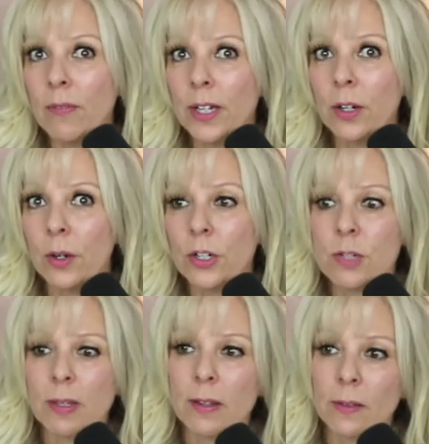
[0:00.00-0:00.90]
of
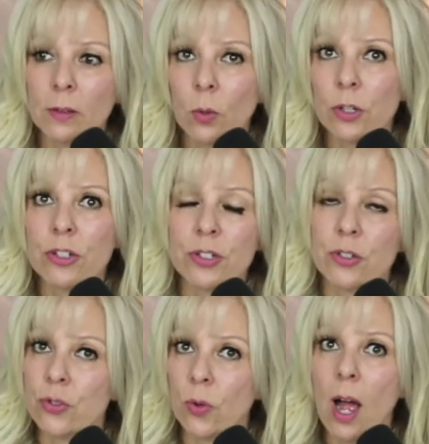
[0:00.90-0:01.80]
encouragement that the Lord
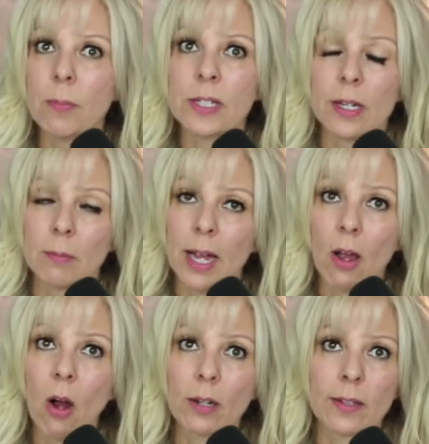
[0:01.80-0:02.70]
just dropped in my
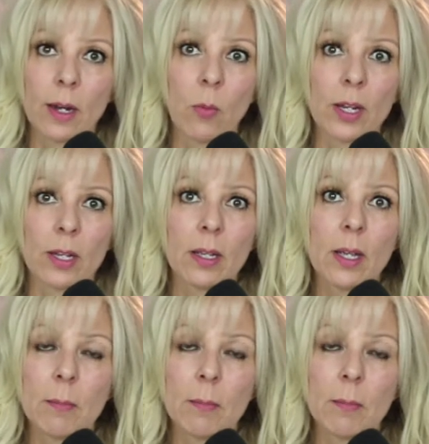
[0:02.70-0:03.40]
heart that I want to